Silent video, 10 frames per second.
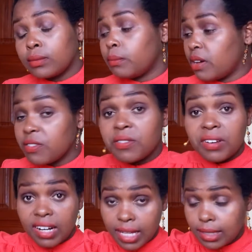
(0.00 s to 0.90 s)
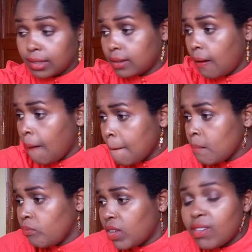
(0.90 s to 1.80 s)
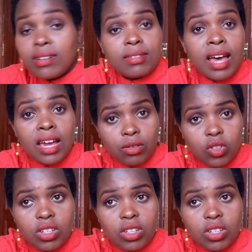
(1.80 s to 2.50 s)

My friends, that is high risk.